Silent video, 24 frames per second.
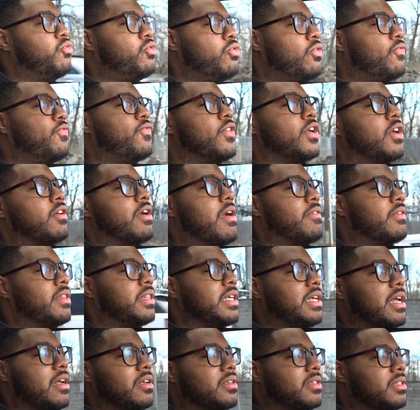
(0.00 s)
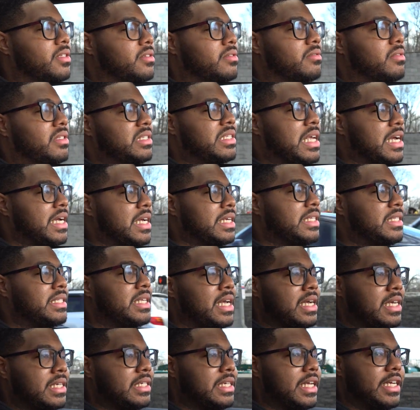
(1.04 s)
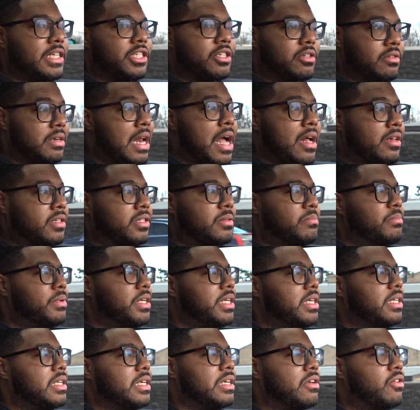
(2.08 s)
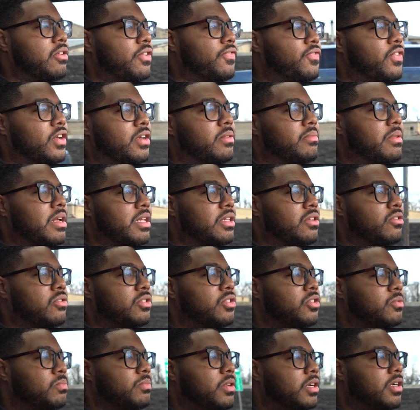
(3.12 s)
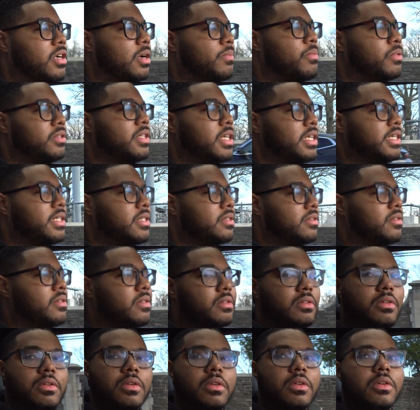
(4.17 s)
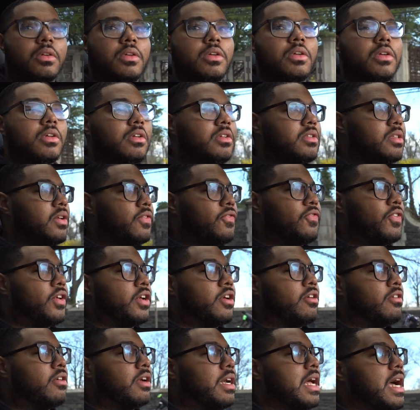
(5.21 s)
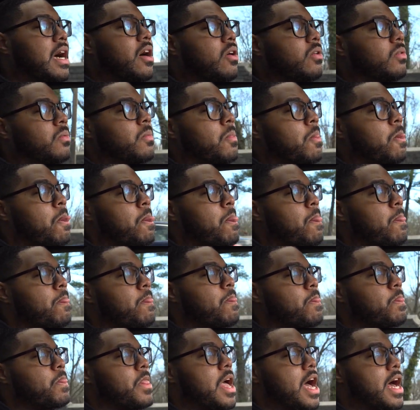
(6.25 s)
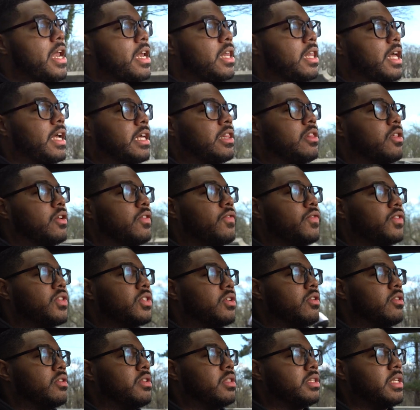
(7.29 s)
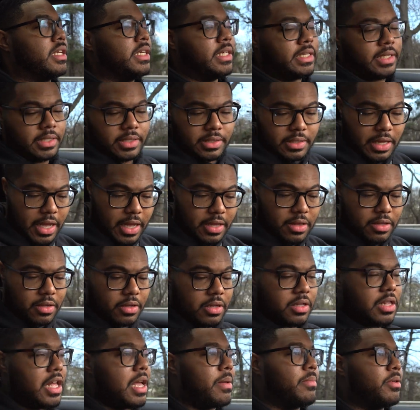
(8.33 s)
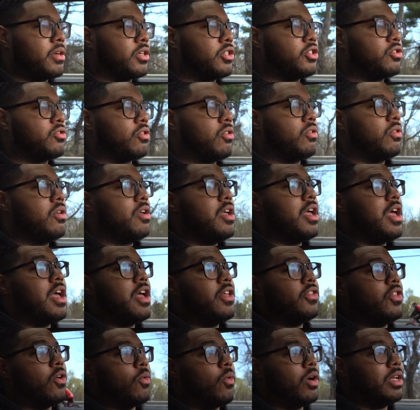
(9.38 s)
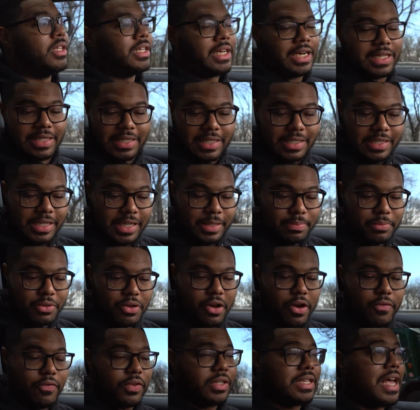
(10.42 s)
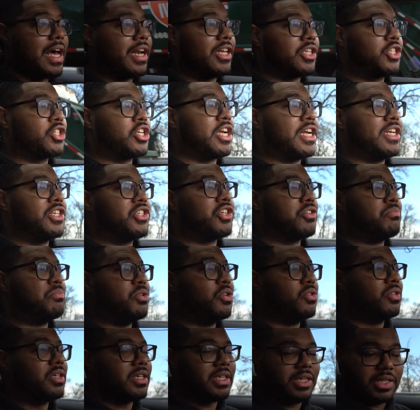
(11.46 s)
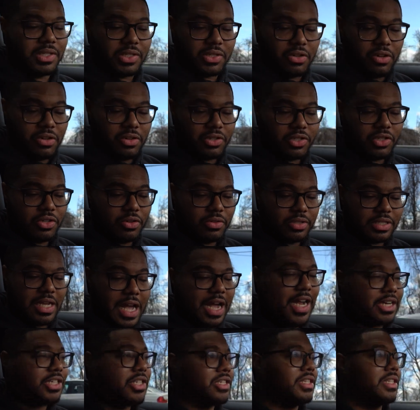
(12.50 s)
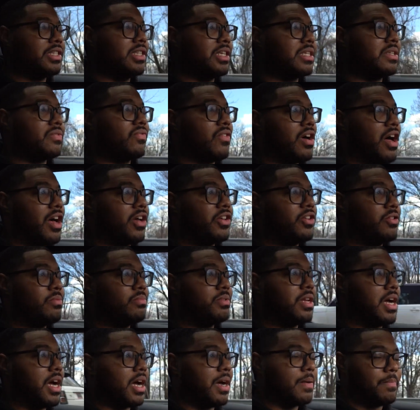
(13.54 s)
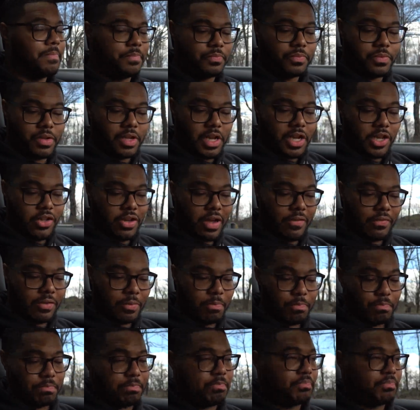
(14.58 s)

You figure everything else, it's second nature now to me. And it only took me a couple days to figure it out, how to like look for certain things like the climate control. The one thing that did tick me off was how to change the music in a song. So it's actually this volume knob, and you have to